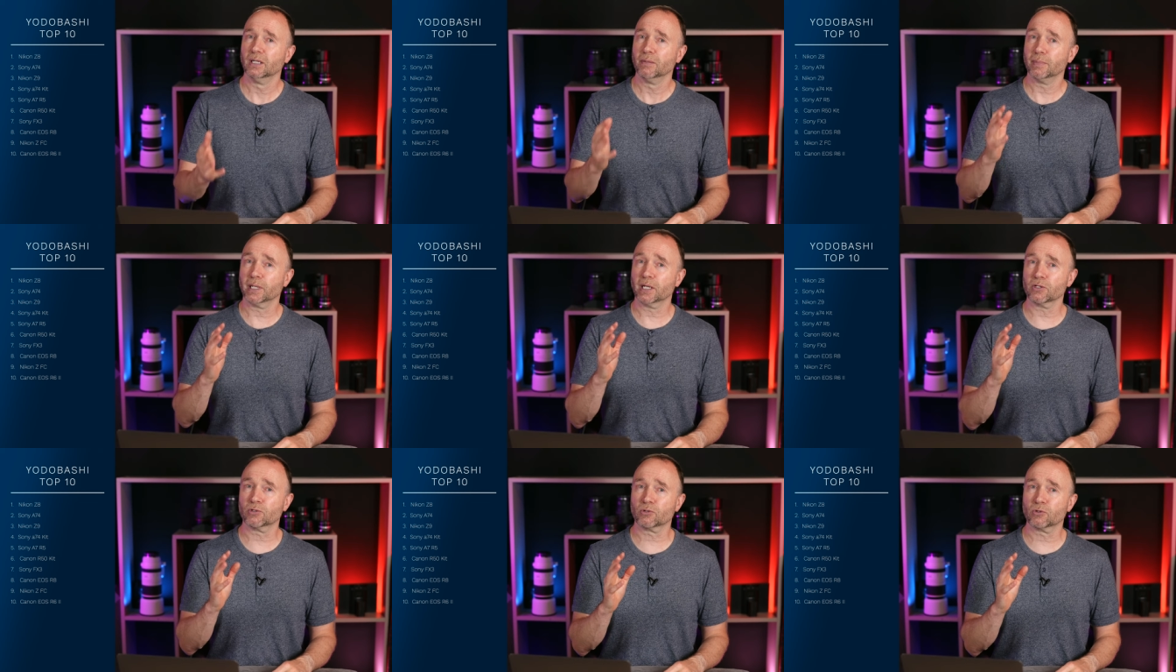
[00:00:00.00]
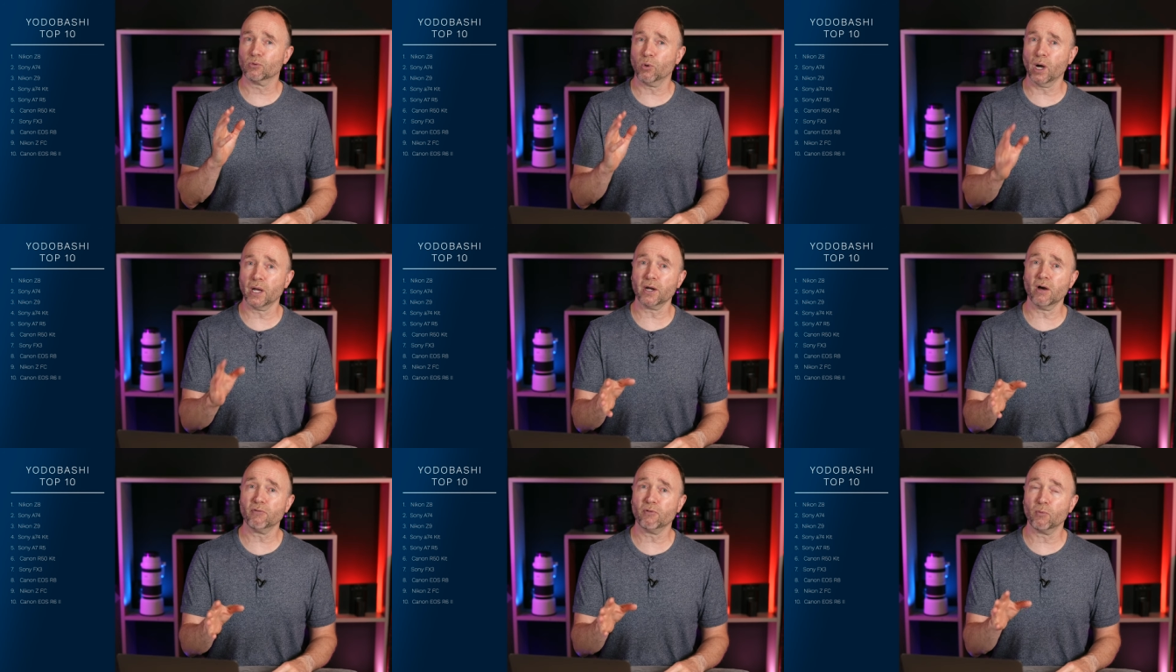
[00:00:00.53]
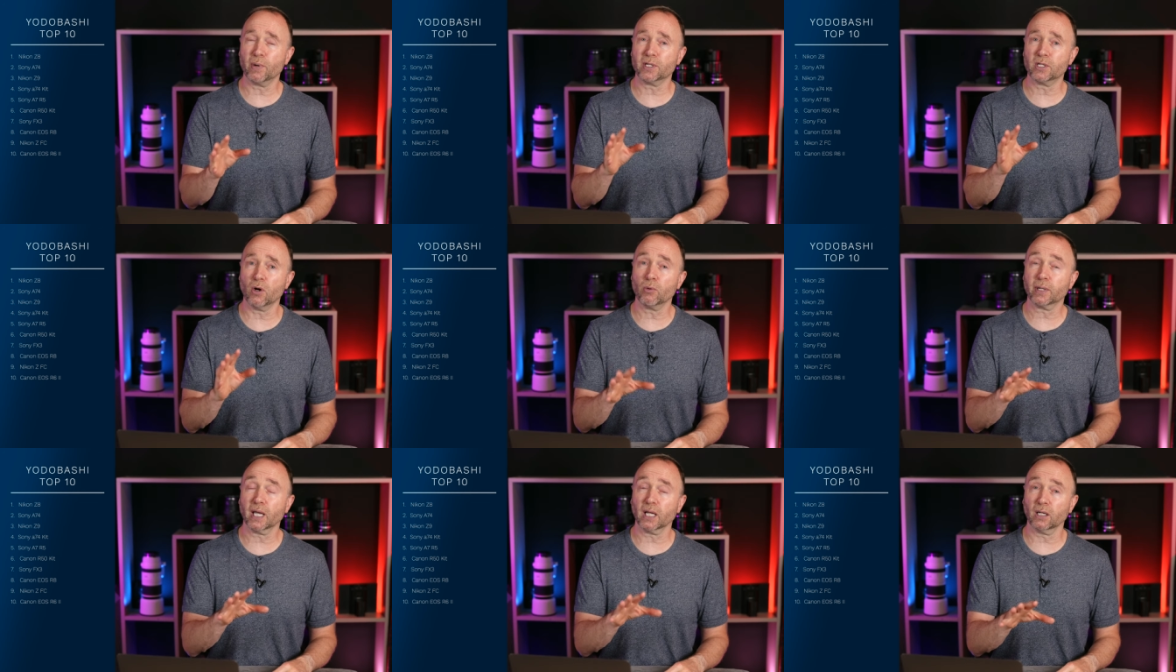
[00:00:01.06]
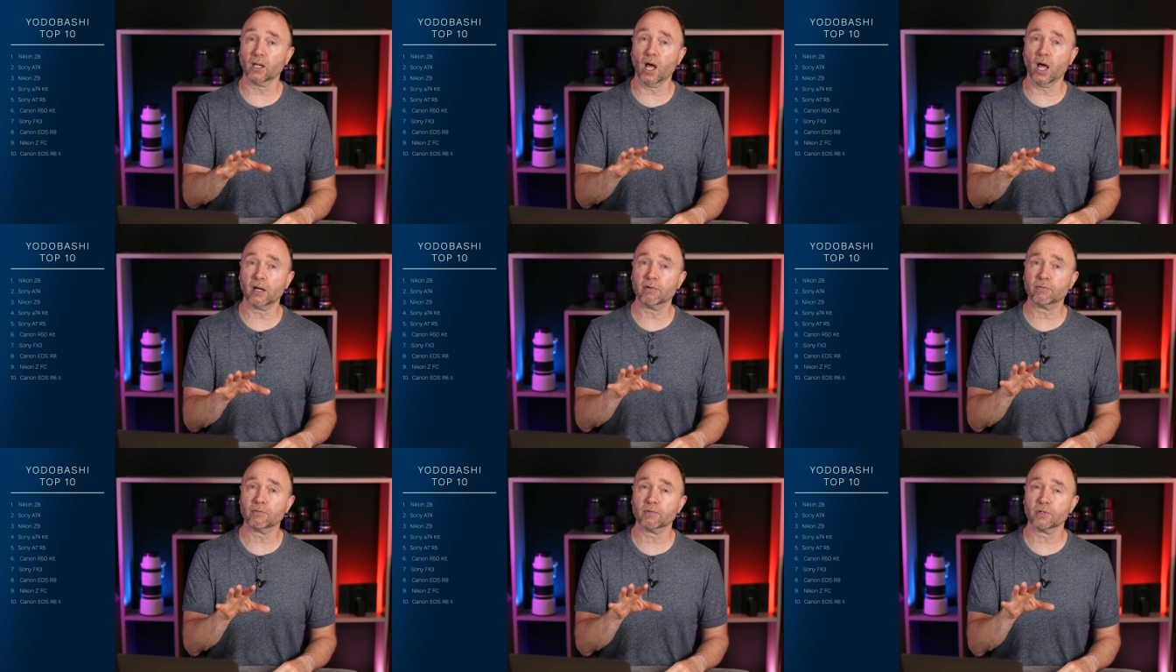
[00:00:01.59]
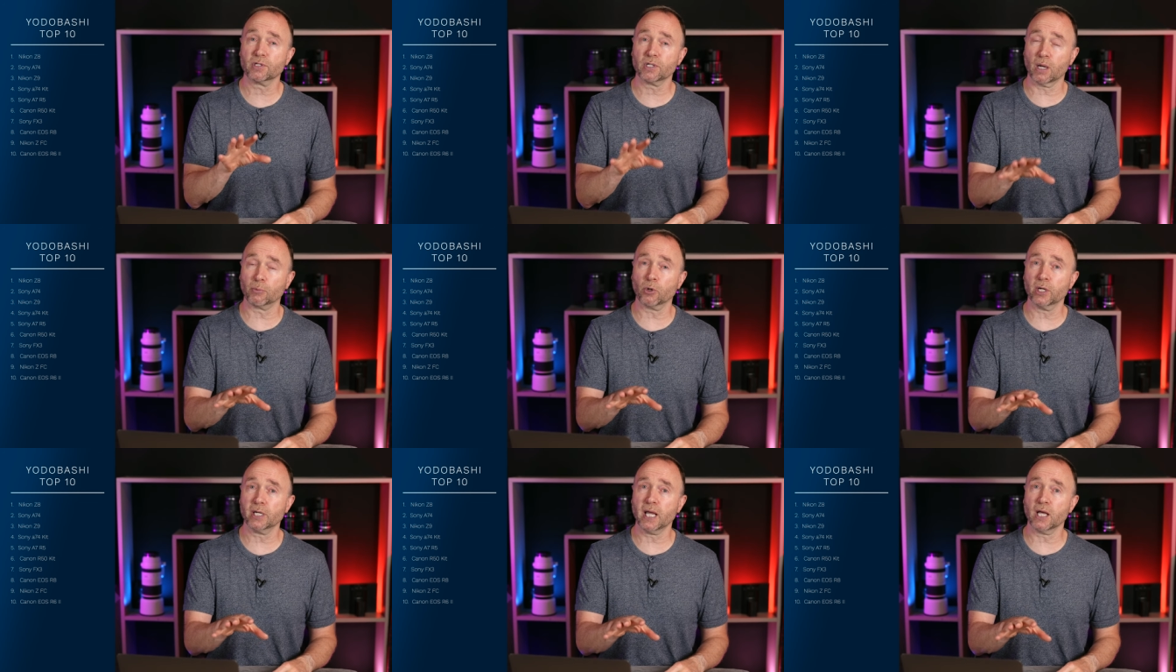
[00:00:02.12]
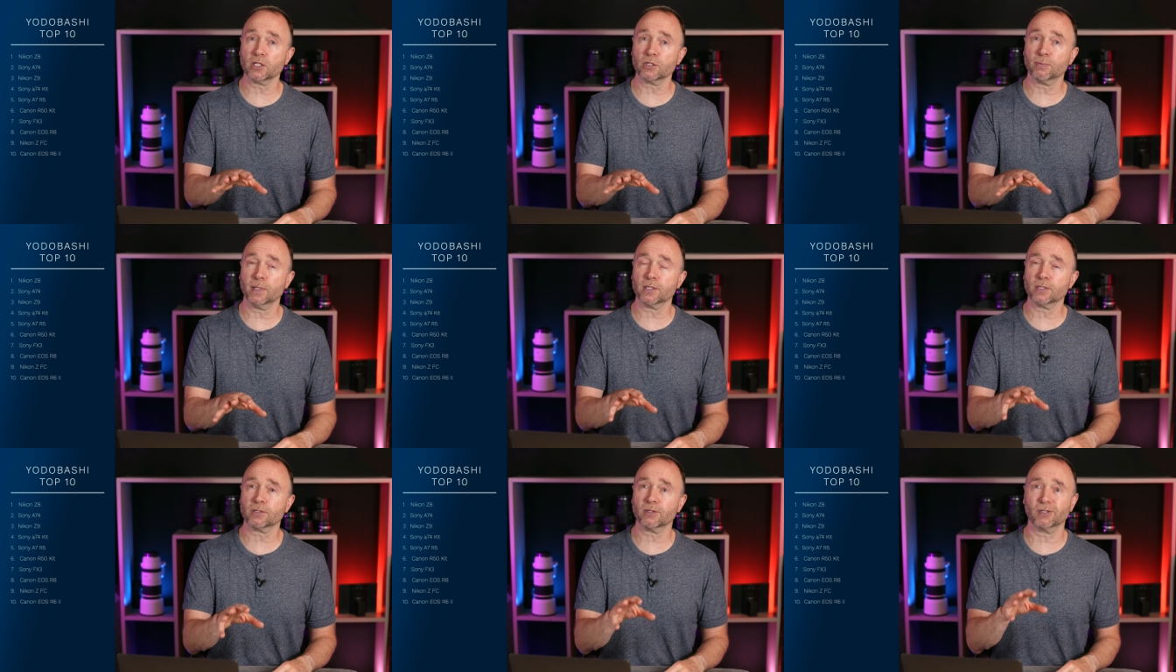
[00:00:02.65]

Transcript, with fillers: because quite often we don't get a lot of summer announcements.